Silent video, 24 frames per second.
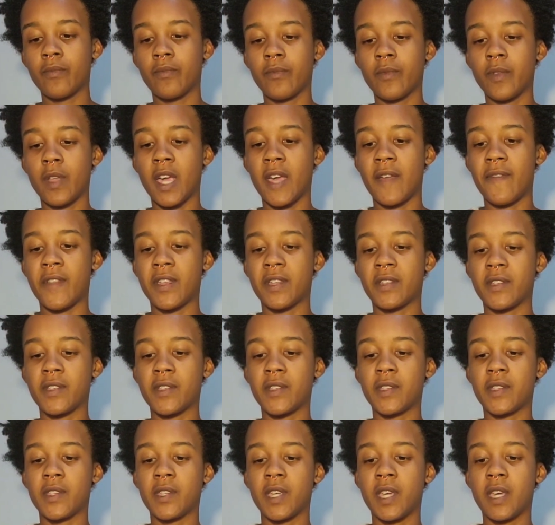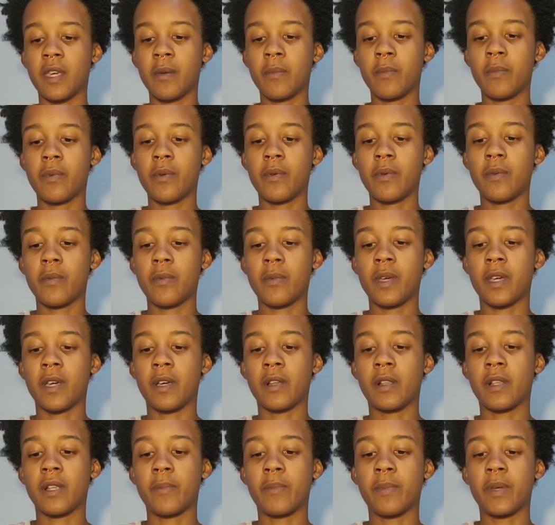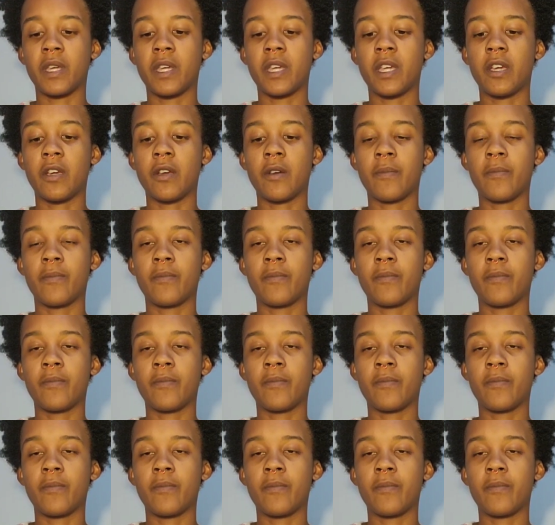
And then skip and clip it here.